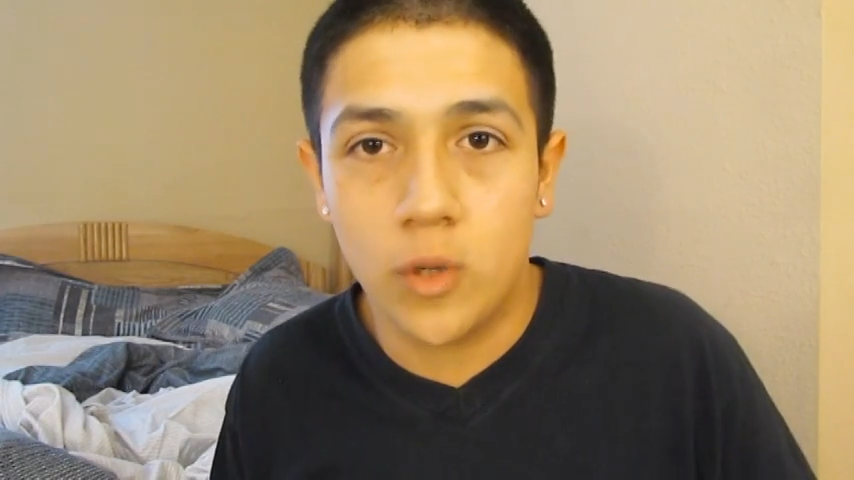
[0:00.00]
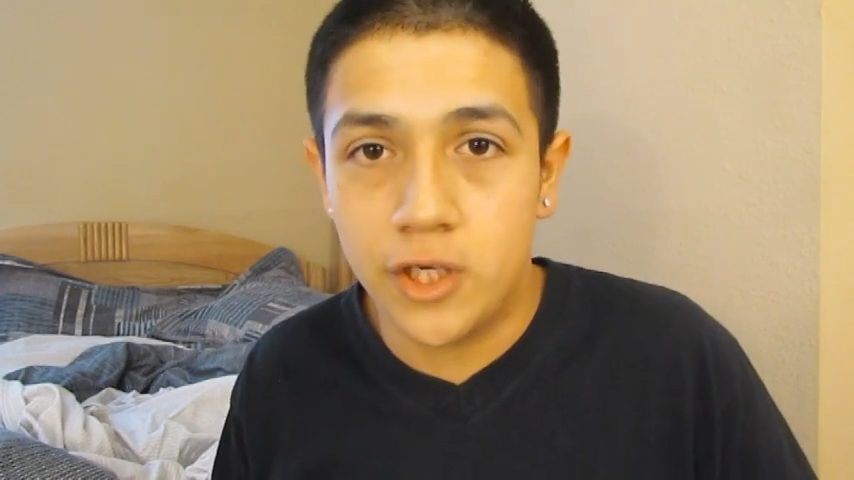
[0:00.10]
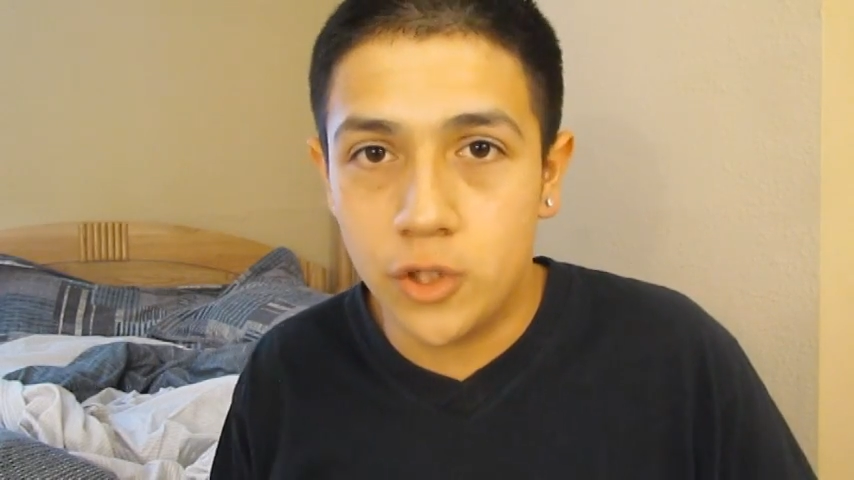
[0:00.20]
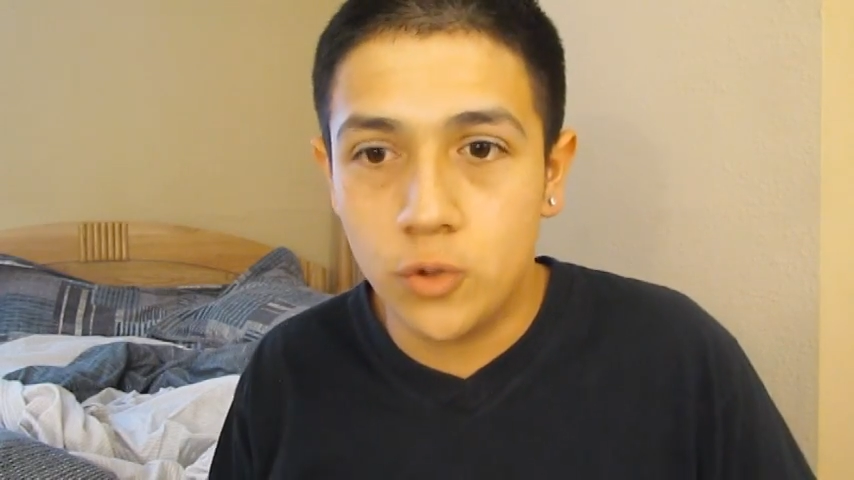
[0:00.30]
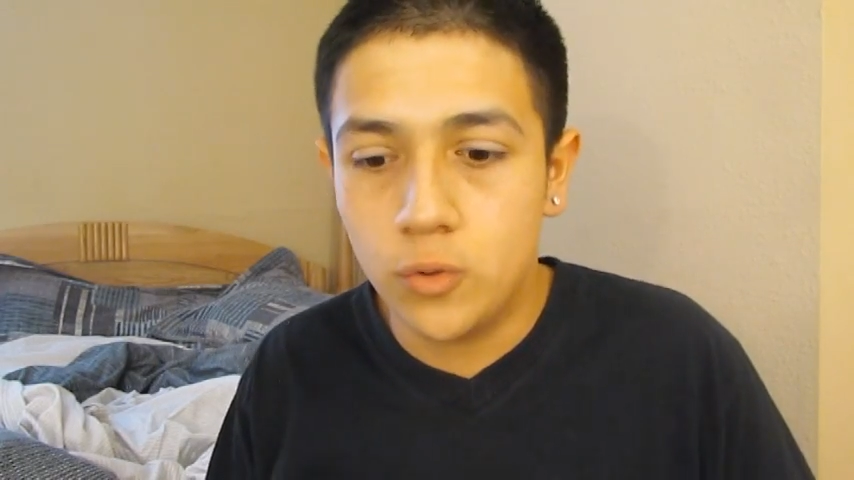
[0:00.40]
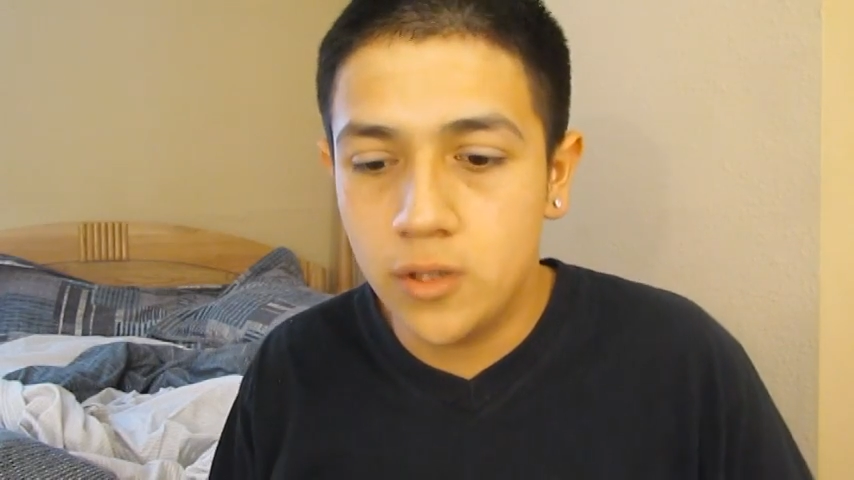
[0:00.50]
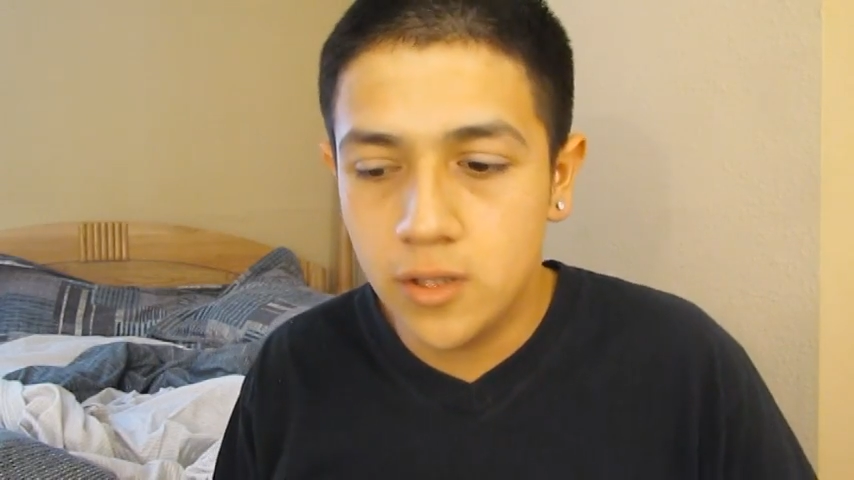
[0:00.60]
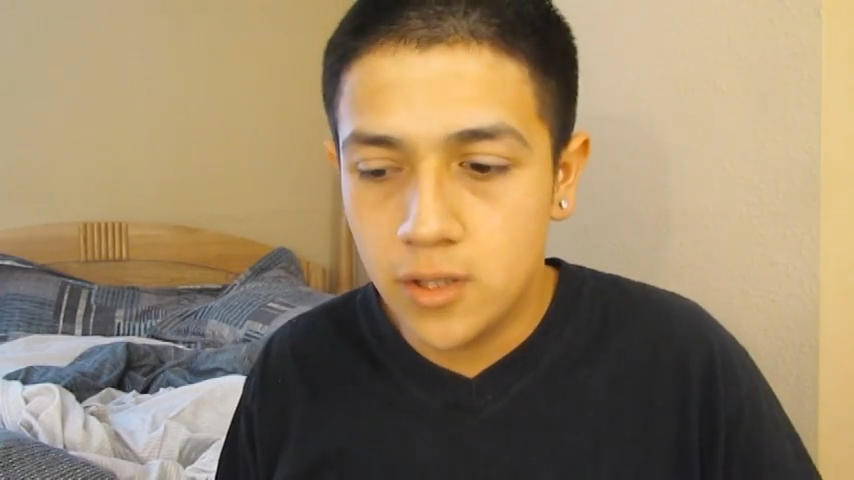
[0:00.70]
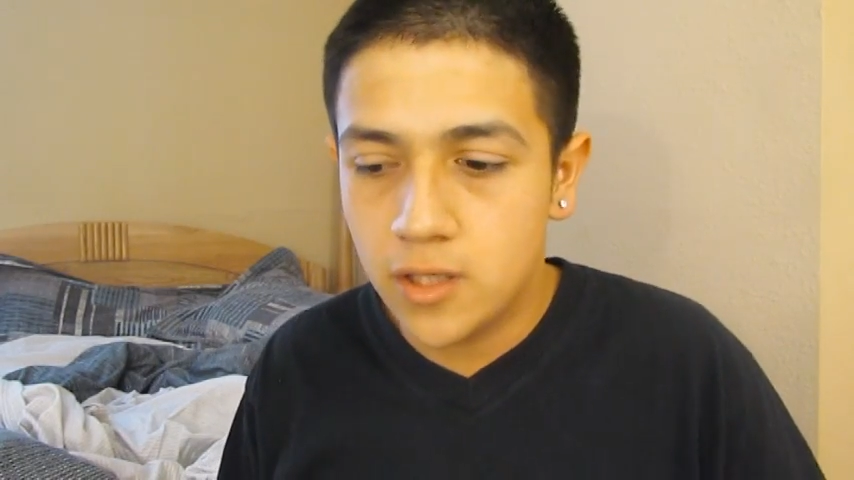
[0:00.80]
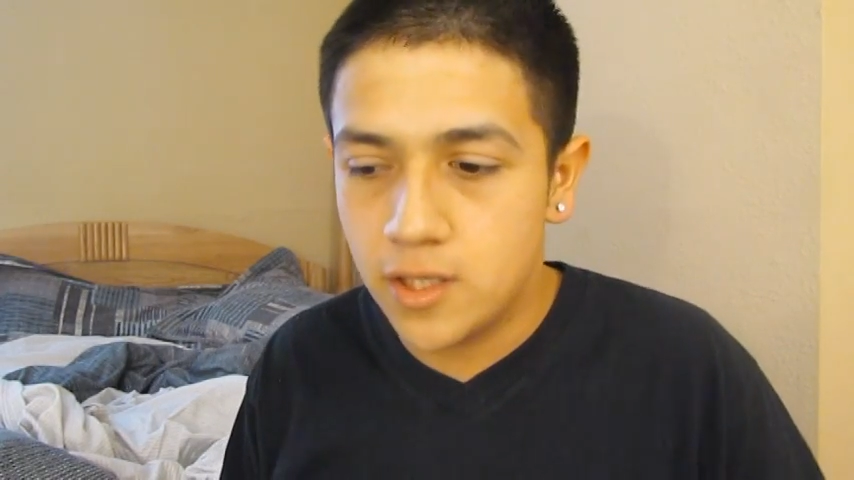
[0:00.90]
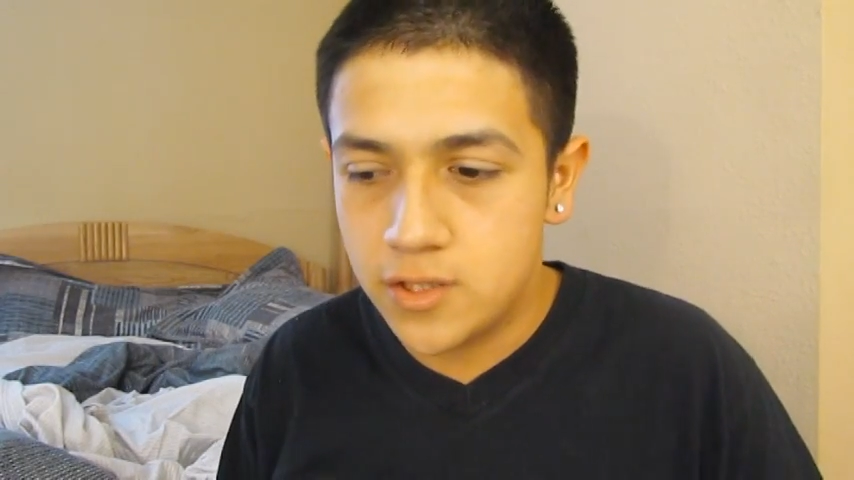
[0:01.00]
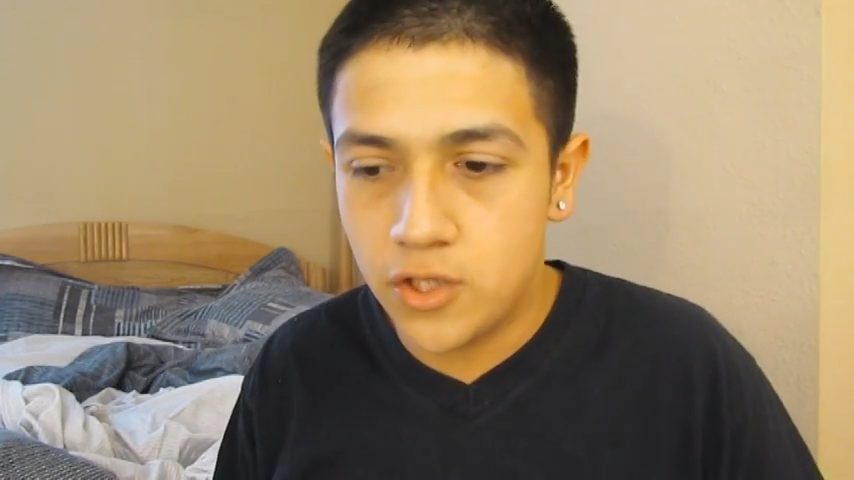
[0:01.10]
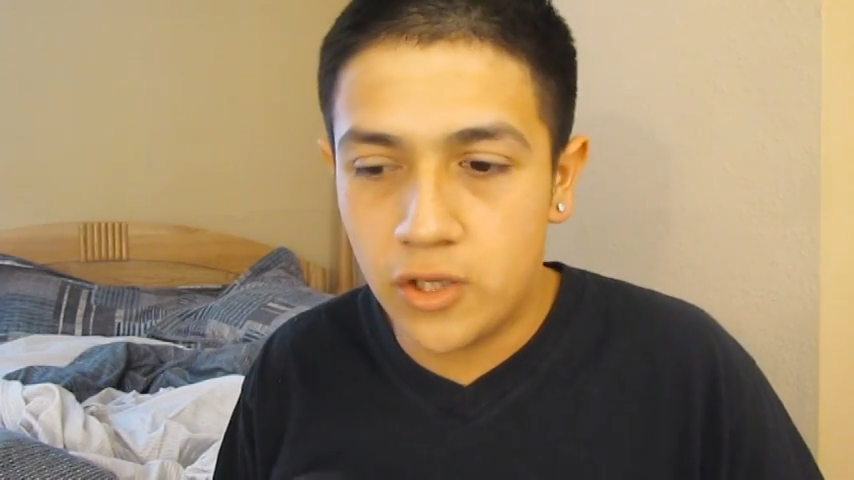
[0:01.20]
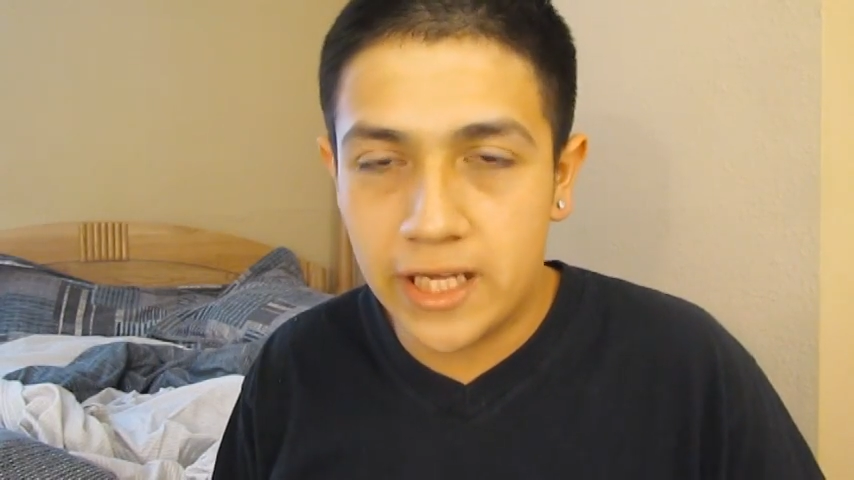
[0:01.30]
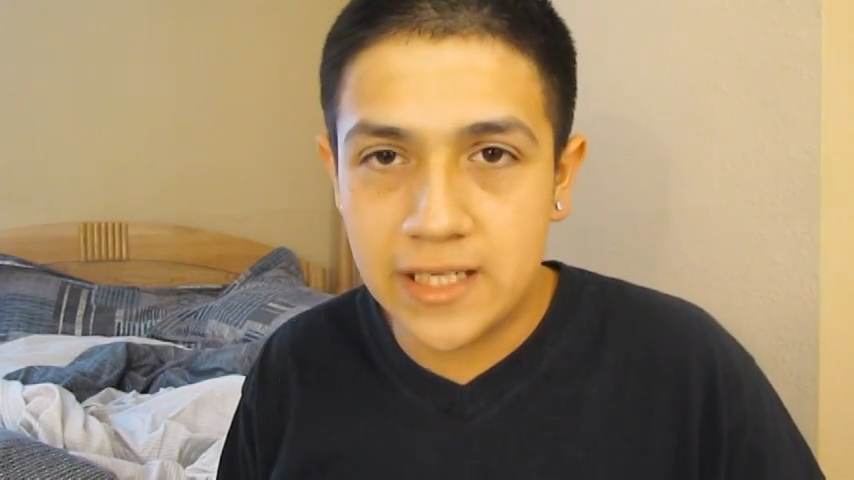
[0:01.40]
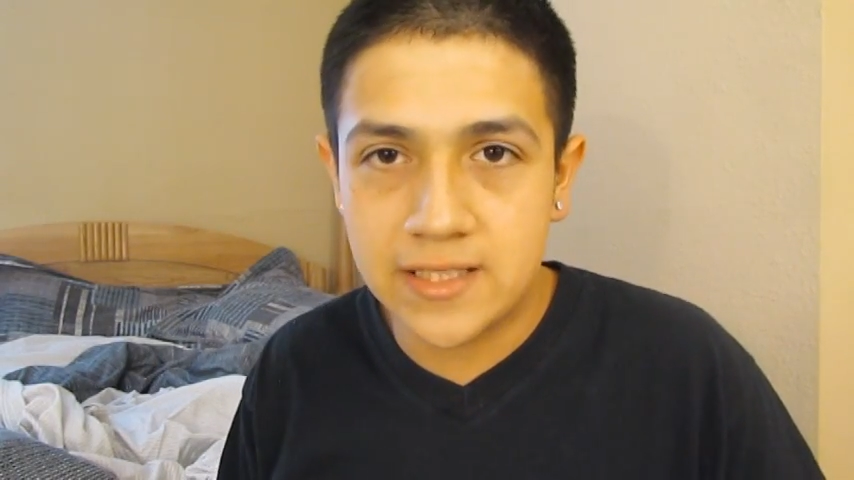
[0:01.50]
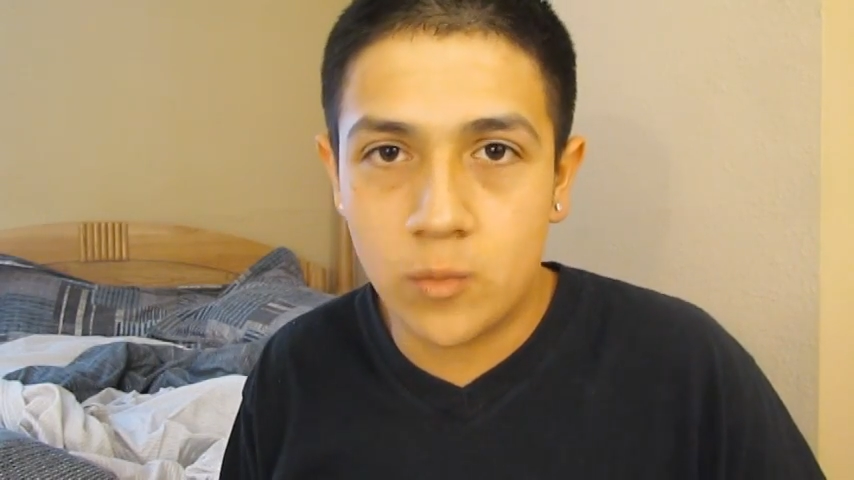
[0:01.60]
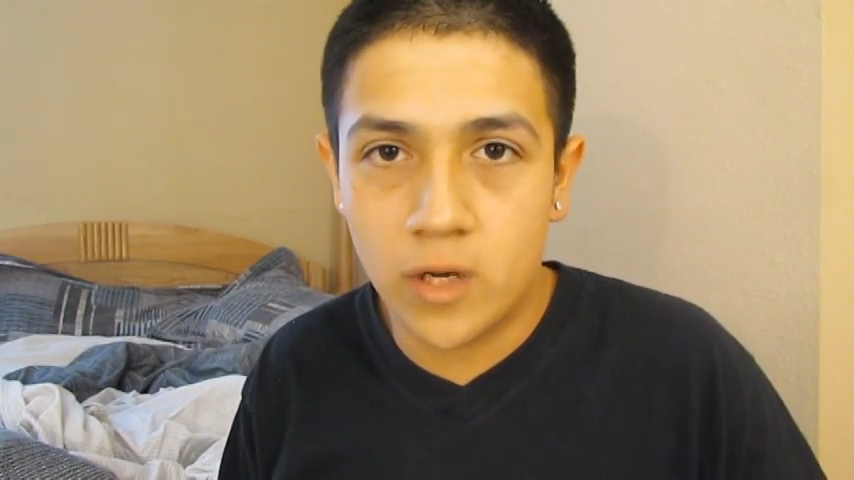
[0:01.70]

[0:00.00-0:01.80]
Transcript: a dude because, you know, like I said,